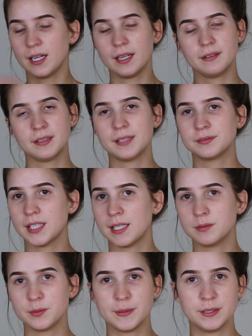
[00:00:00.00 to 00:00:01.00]
I don't have
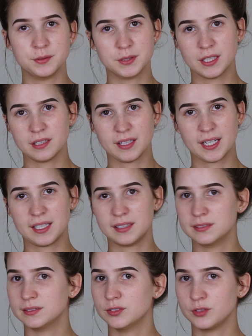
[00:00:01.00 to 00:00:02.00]
time to be doing all
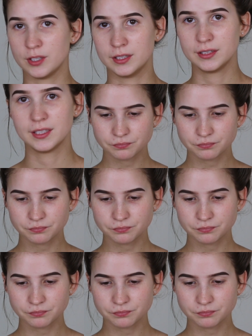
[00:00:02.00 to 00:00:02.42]
that drunk.